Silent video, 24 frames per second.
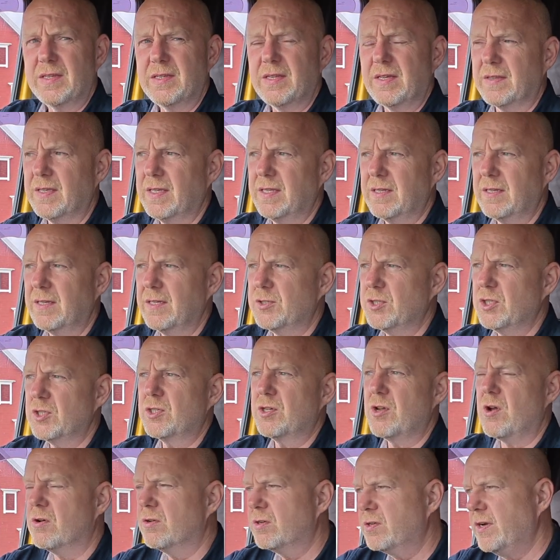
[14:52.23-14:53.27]
So I think they'll have
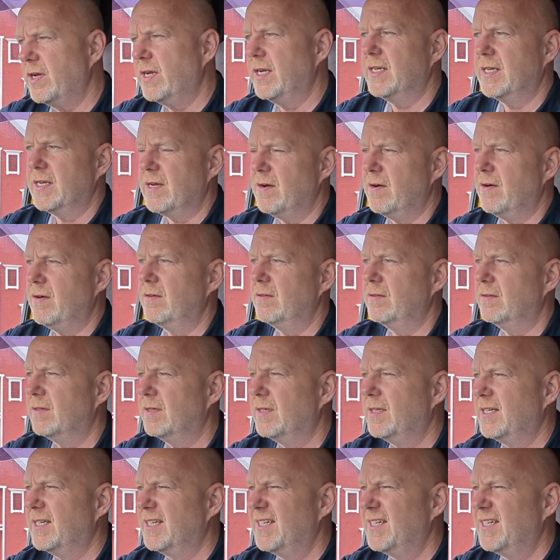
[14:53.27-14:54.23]
just concreted it all